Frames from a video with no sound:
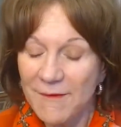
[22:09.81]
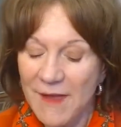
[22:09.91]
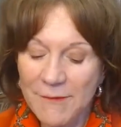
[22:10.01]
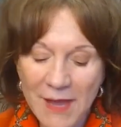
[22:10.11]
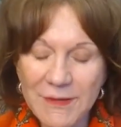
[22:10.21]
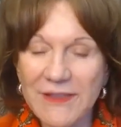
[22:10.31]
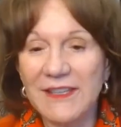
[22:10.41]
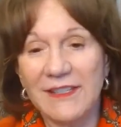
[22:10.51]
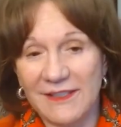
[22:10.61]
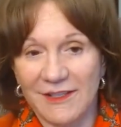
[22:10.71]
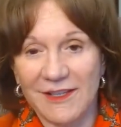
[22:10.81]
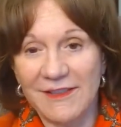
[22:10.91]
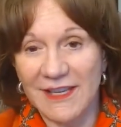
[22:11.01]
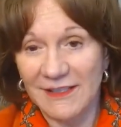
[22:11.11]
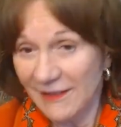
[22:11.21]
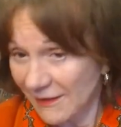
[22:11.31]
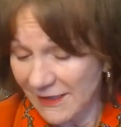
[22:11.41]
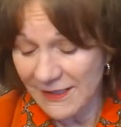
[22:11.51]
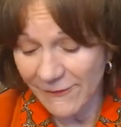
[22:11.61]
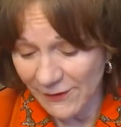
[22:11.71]
and maybe this is a good thing to
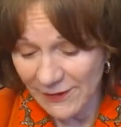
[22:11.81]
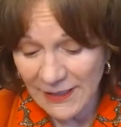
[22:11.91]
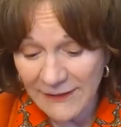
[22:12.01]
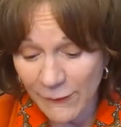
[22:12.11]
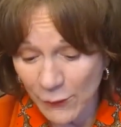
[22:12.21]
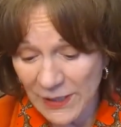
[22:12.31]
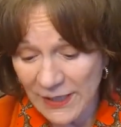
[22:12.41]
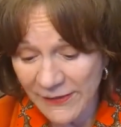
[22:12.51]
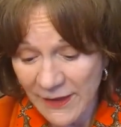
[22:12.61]
leave with.